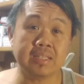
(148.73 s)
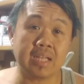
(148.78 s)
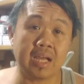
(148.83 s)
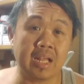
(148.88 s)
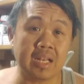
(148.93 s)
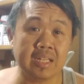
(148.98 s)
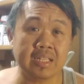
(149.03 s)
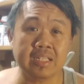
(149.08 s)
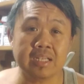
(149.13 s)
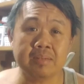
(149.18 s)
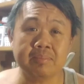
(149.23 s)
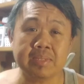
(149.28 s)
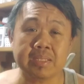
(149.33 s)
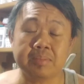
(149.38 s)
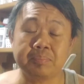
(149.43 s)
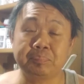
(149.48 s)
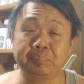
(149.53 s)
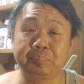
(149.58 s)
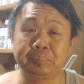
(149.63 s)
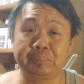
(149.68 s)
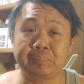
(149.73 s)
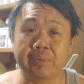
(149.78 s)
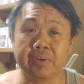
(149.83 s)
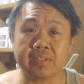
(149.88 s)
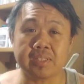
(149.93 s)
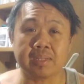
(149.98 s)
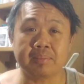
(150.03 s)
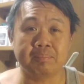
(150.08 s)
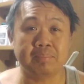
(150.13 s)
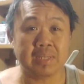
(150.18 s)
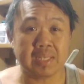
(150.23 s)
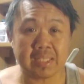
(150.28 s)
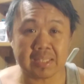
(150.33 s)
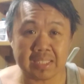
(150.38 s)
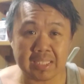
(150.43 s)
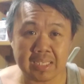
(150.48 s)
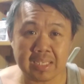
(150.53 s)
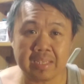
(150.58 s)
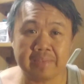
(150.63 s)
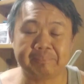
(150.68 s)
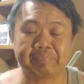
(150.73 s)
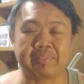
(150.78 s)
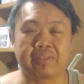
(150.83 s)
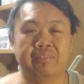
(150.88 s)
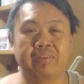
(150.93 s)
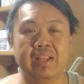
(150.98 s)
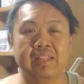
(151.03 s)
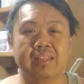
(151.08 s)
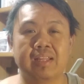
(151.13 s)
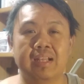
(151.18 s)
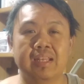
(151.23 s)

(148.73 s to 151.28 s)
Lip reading: a little bit portability, right?